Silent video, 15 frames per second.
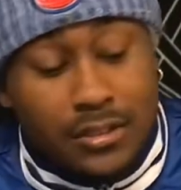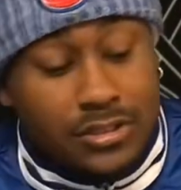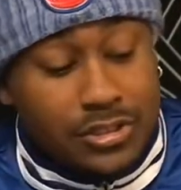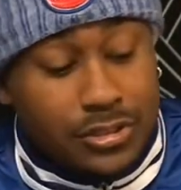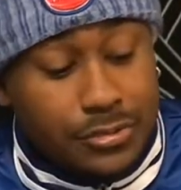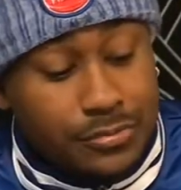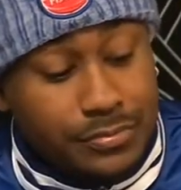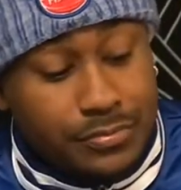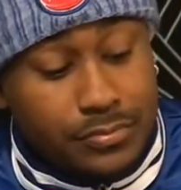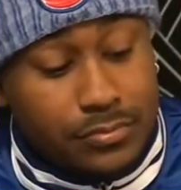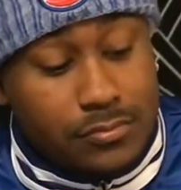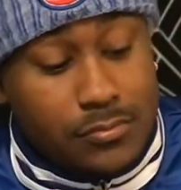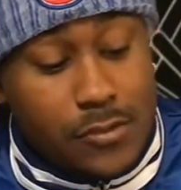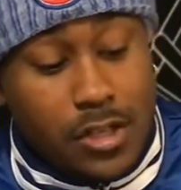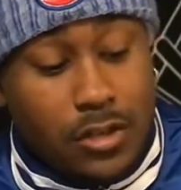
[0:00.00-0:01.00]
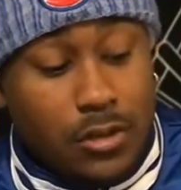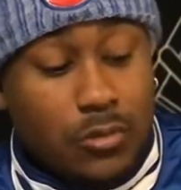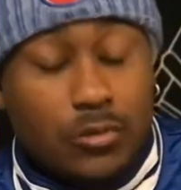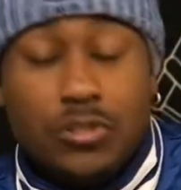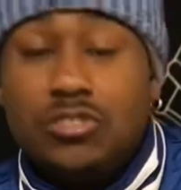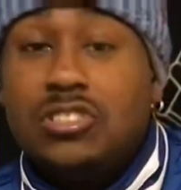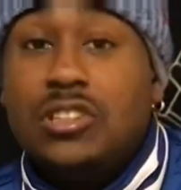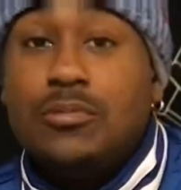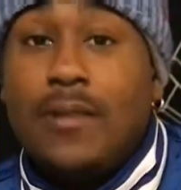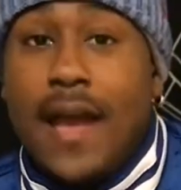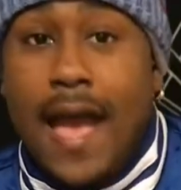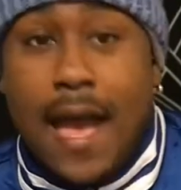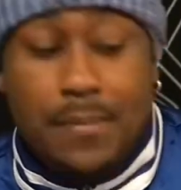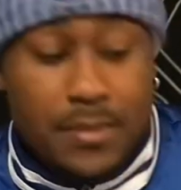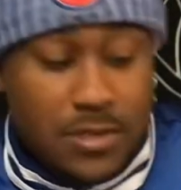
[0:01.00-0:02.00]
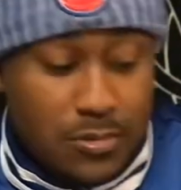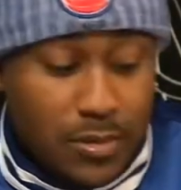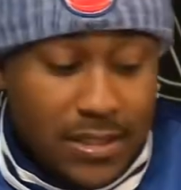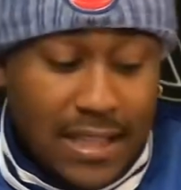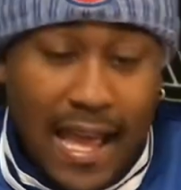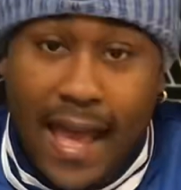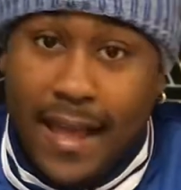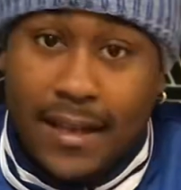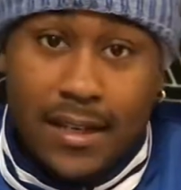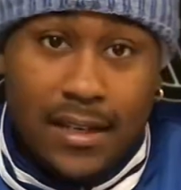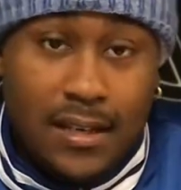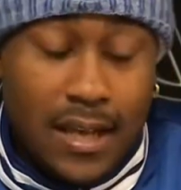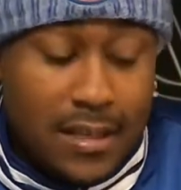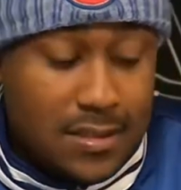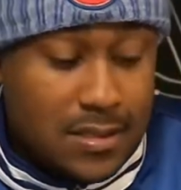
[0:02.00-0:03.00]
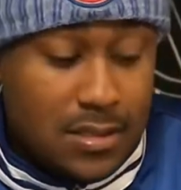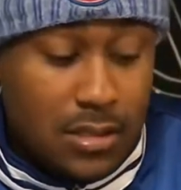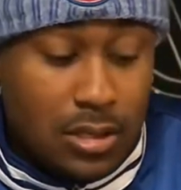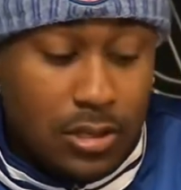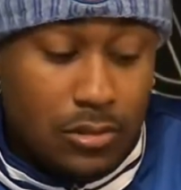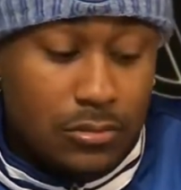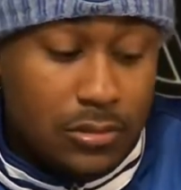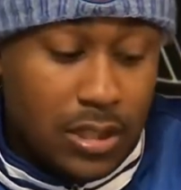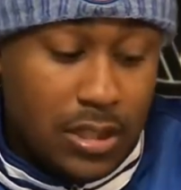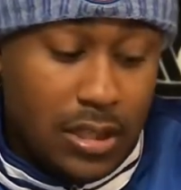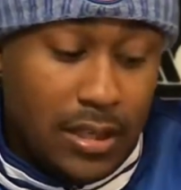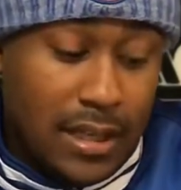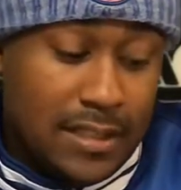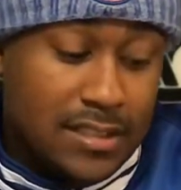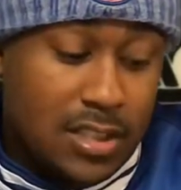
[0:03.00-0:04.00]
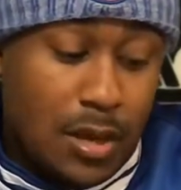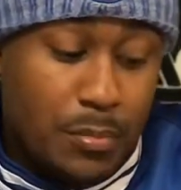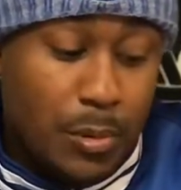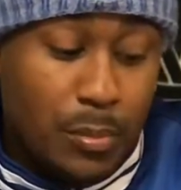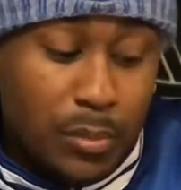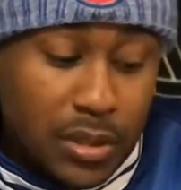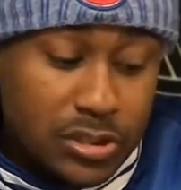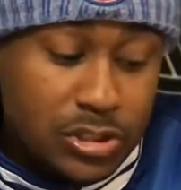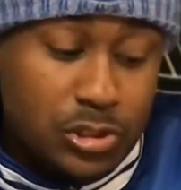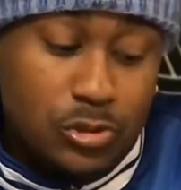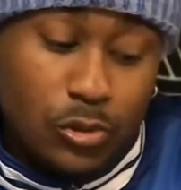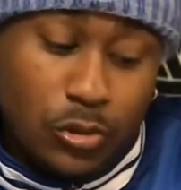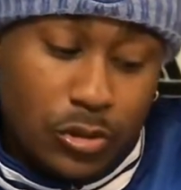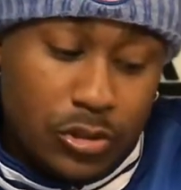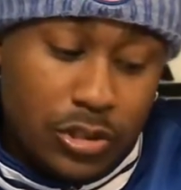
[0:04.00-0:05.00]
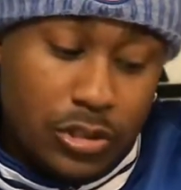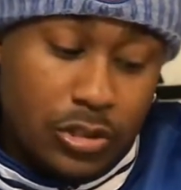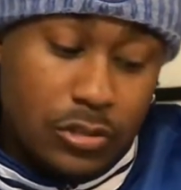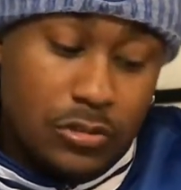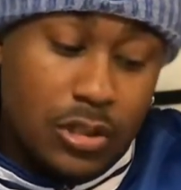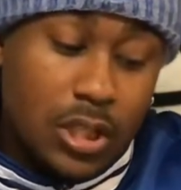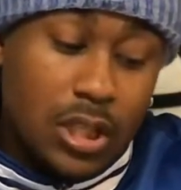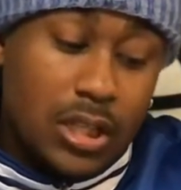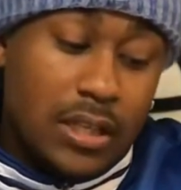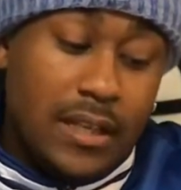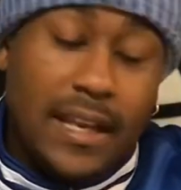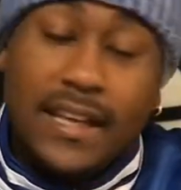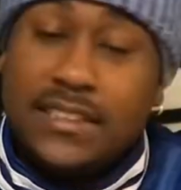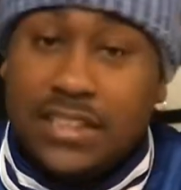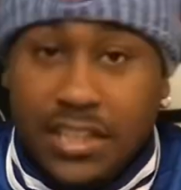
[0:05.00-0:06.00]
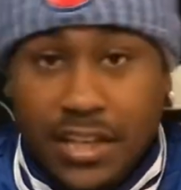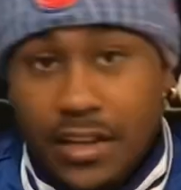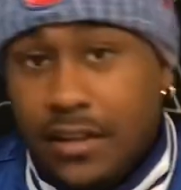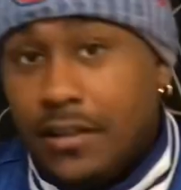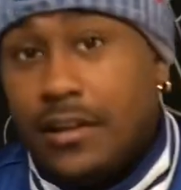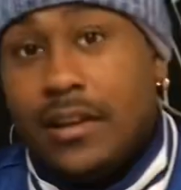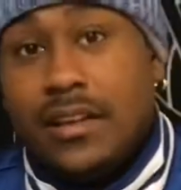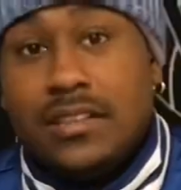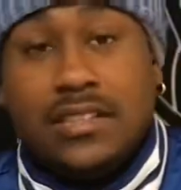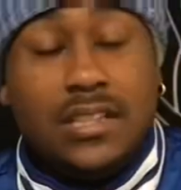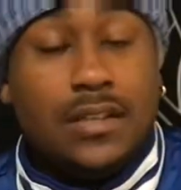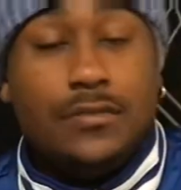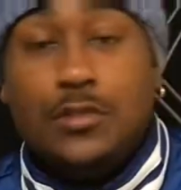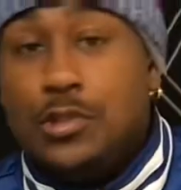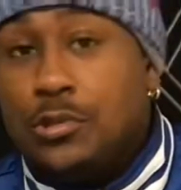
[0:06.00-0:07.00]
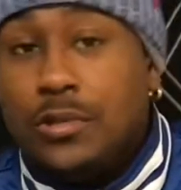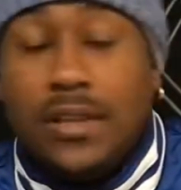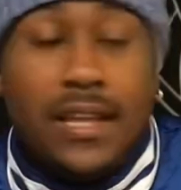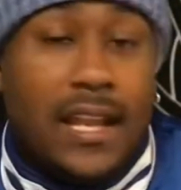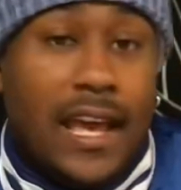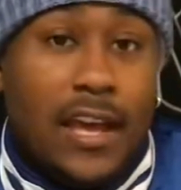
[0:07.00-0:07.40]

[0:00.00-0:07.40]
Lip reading: So, we'll see what happens with that in the next couple months or, next year. See if Julian